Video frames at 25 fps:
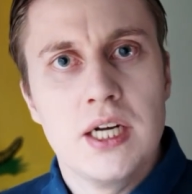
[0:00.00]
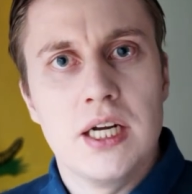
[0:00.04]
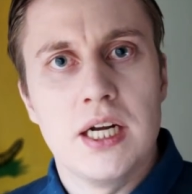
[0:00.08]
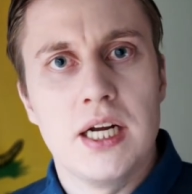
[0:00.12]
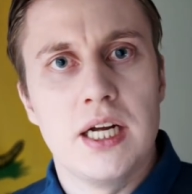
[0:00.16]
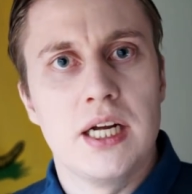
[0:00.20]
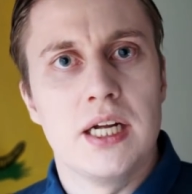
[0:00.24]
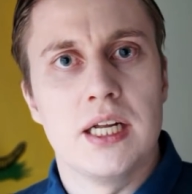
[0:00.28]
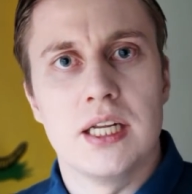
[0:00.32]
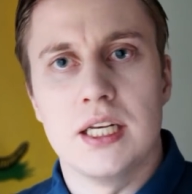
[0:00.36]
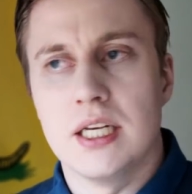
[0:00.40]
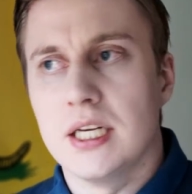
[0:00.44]

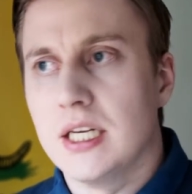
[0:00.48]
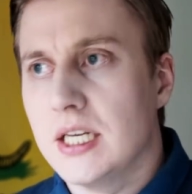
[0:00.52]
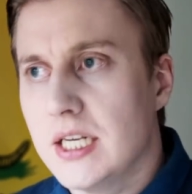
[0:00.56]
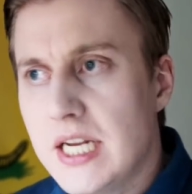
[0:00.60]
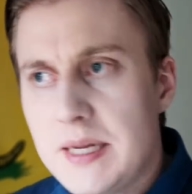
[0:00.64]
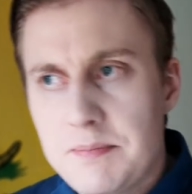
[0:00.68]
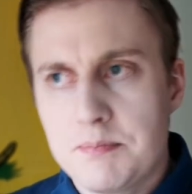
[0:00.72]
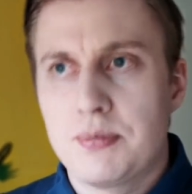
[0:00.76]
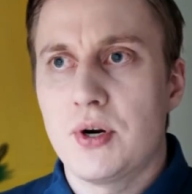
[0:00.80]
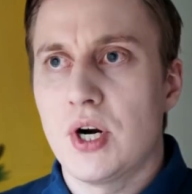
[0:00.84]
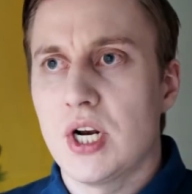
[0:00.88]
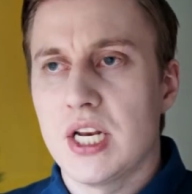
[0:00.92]

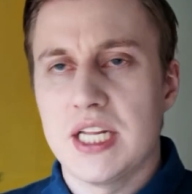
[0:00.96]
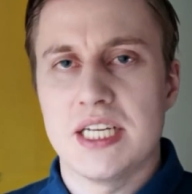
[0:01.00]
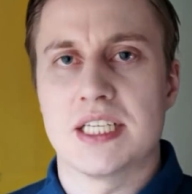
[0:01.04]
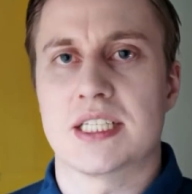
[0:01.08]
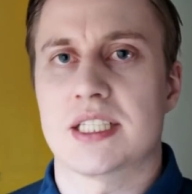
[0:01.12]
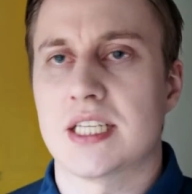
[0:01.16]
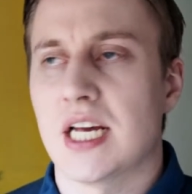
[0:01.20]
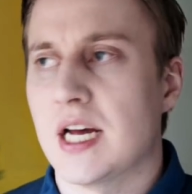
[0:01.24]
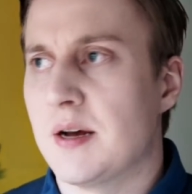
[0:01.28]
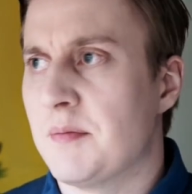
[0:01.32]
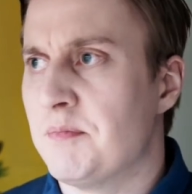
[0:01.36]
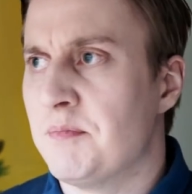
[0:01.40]

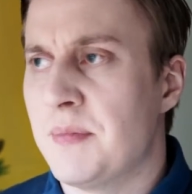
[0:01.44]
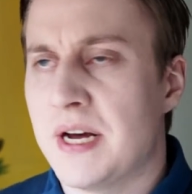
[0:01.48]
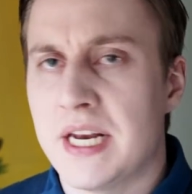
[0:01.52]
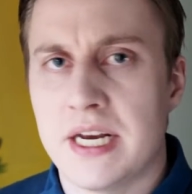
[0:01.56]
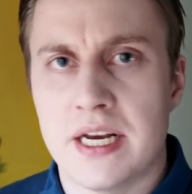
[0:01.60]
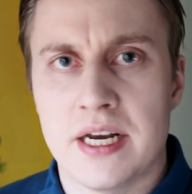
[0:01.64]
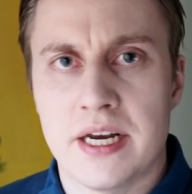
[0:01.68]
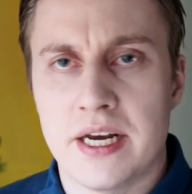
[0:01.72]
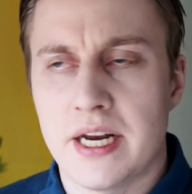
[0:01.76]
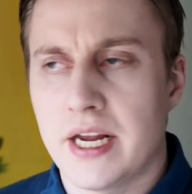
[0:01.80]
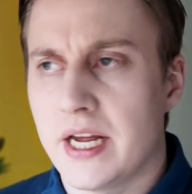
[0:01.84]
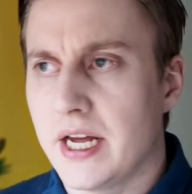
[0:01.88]
liberalism
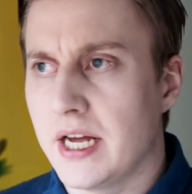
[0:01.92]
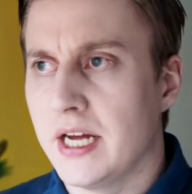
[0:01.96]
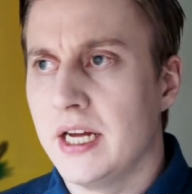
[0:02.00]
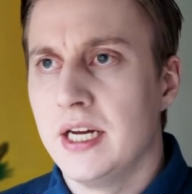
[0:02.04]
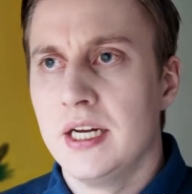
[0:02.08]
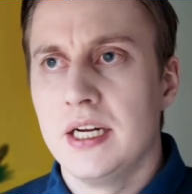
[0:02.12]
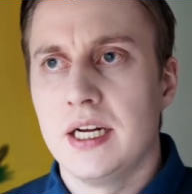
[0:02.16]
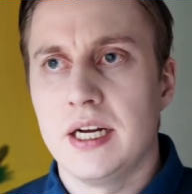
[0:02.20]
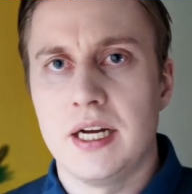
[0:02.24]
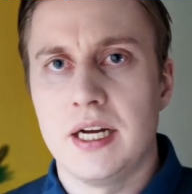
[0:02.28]
and